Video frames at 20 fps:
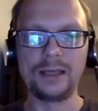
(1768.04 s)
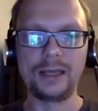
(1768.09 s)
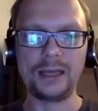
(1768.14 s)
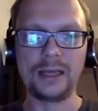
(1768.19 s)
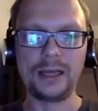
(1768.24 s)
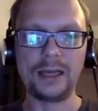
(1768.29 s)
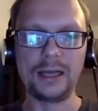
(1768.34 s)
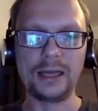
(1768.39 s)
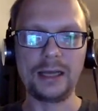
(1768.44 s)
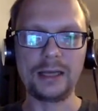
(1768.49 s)

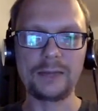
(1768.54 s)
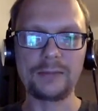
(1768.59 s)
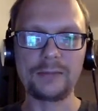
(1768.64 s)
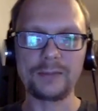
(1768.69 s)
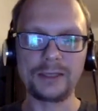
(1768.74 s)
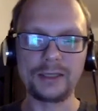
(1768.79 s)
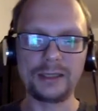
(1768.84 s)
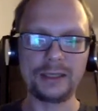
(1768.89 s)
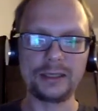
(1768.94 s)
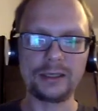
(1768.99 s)

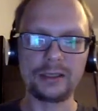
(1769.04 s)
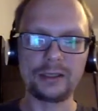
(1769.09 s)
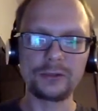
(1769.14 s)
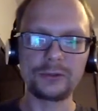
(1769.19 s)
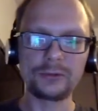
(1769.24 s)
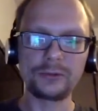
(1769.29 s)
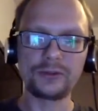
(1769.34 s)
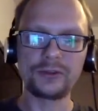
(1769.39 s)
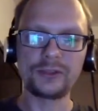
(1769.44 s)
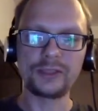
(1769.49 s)
On
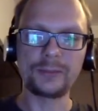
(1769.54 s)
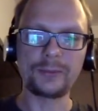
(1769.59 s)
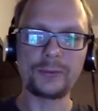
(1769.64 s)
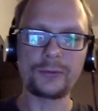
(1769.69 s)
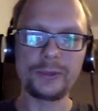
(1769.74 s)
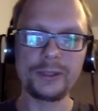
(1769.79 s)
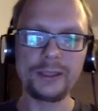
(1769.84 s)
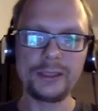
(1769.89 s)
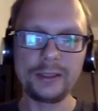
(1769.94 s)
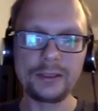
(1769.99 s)
to step
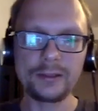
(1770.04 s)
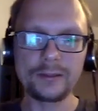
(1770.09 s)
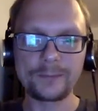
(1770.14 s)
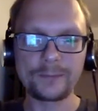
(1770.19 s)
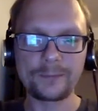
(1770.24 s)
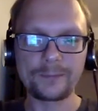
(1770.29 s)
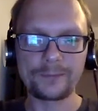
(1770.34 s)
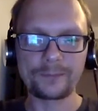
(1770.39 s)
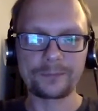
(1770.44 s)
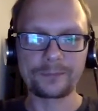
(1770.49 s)
3.
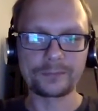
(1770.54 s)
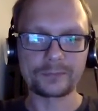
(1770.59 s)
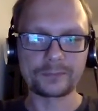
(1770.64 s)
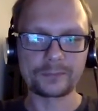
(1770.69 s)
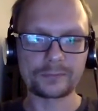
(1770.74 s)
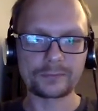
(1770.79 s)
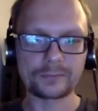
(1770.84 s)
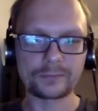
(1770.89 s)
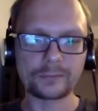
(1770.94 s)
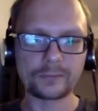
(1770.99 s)

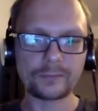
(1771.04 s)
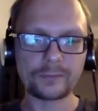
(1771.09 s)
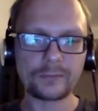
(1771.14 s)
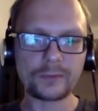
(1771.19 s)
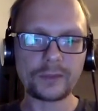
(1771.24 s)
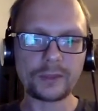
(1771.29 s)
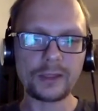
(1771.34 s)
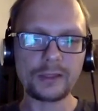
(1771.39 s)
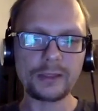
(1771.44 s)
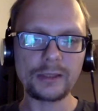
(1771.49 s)

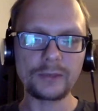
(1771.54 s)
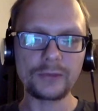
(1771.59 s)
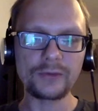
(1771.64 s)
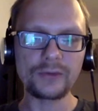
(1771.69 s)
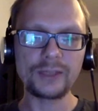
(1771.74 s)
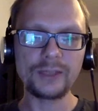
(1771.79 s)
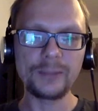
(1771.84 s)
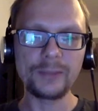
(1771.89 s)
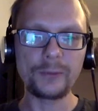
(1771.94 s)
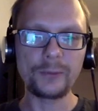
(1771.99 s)
Now,
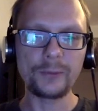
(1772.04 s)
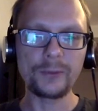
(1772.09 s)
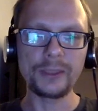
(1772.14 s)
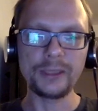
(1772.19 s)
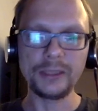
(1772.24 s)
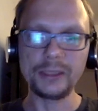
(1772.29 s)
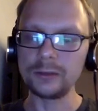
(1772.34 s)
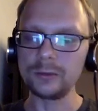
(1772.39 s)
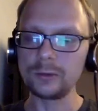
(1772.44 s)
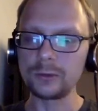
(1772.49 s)
step
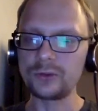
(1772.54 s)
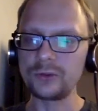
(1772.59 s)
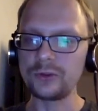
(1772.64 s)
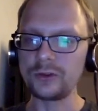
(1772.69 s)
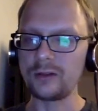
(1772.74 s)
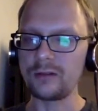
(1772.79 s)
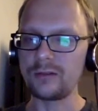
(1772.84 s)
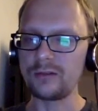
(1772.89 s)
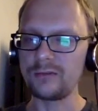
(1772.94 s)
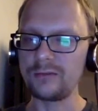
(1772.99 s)
3 looks
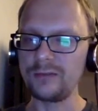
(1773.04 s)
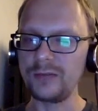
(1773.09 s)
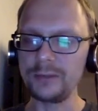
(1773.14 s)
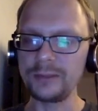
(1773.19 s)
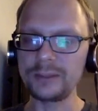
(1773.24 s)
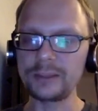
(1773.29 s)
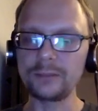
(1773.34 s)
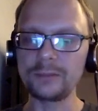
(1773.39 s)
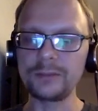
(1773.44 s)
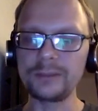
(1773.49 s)
very
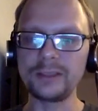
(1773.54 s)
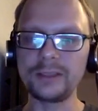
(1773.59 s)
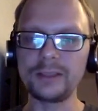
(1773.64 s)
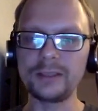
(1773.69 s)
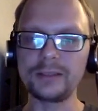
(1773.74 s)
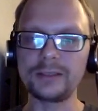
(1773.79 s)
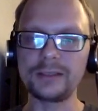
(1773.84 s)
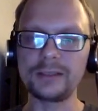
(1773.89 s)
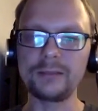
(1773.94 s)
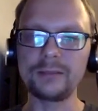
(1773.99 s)

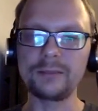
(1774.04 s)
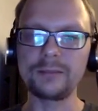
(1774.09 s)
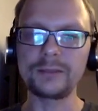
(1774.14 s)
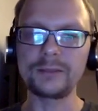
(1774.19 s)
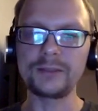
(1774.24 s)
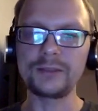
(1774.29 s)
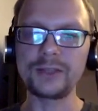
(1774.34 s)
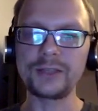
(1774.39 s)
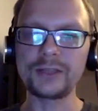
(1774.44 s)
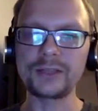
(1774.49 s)
complicated, but
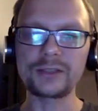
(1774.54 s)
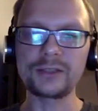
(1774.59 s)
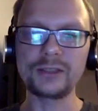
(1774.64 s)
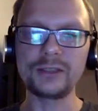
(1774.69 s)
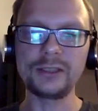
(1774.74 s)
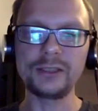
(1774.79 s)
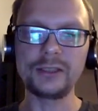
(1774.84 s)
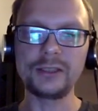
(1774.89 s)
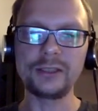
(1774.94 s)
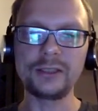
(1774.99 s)
it's
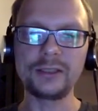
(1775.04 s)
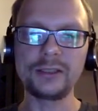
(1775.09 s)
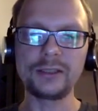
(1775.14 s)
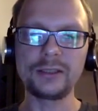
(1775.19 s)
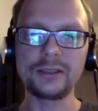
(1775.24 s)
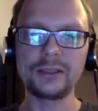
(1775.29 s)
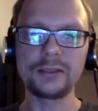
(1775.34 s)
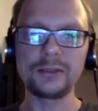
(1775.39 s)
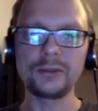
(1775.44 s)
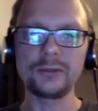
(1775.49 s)
actually
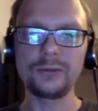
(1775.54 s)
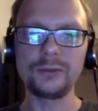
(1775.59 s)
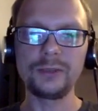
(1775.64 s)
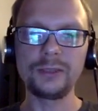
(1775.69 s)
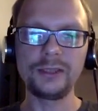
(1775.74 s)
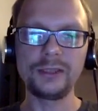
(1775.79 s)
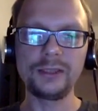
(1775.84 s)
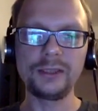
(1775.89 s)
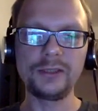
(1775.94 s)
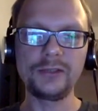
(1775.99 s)

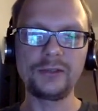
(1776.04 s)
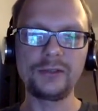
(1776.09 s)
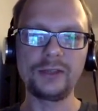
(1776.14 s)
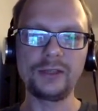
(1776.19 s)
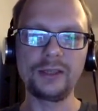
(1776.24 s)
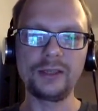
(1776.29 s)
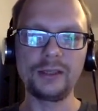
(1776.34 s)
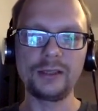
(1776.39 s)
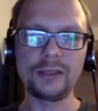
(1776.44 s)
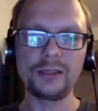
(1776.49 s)
really
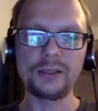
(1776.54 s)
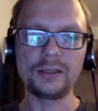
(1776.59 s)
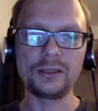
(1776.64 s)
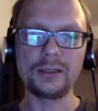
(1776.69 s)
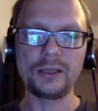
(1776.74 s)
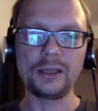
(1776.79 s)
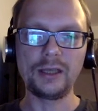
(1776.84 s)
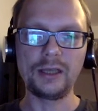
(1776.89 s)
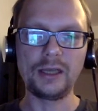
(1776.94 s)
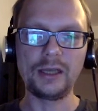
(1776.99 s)
easy.
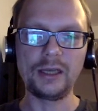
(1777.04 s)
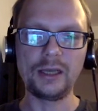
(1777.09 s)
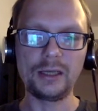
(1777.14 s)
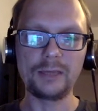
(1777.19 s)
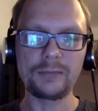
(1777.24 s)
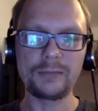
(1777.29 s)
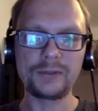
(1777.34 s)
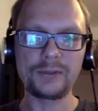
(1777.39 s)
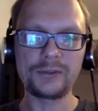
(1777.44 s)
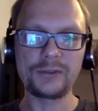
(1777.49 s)

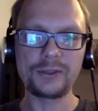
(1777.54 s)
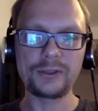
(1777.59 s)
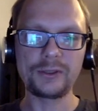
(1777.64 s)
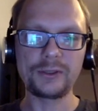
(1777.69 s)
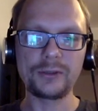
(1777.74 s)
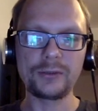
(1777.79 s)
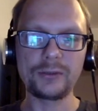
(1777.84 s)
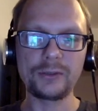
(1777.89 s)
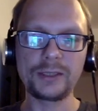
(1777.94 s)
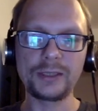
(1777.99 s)

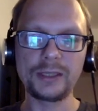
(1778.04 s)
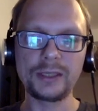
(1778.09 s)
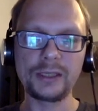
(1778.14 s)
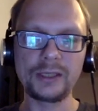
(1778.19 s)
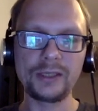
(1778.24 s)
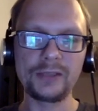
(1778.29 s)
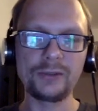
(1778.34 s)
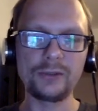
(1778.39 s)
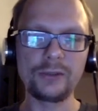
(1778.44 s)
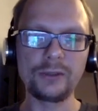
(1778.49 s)
So again,
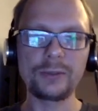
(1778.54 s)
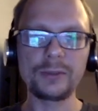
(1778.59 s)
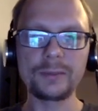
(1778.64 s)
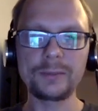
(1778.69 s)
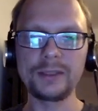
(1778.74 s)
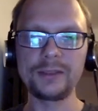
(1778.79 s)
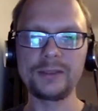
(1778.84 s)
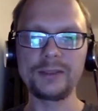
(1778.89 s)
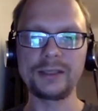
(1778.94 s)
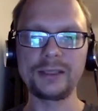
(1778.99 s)
as you're
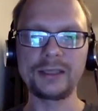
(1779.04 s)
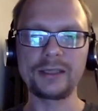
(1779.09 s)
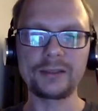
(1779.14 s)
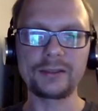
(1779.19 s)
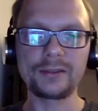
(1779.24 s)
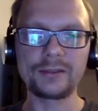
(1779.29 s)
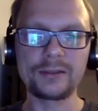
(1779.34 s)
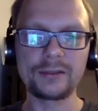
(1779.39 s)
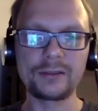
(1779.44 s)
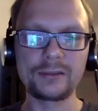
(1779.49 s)
implementing it,
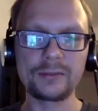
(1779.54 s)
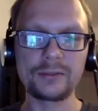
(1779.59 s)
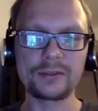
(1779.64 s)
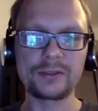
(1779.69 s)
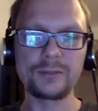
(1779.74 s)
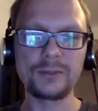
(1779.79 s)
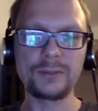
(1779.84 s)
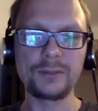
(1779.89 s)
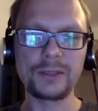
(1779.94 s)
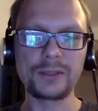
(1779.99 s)

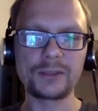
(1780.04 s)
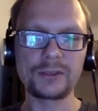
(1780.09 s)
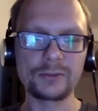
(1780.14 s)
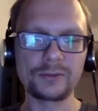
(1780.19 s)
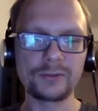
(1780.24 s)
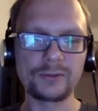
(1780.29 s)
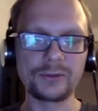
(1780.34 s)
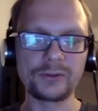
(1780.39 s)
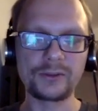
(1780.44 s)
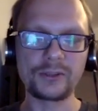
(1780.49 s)
just be patient
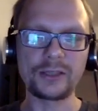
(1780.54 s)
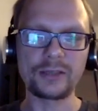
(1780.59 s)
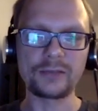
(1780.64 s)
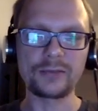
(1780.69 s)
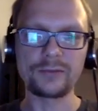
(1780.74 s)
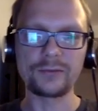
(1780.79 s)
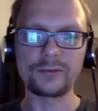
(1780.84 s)
with yourself.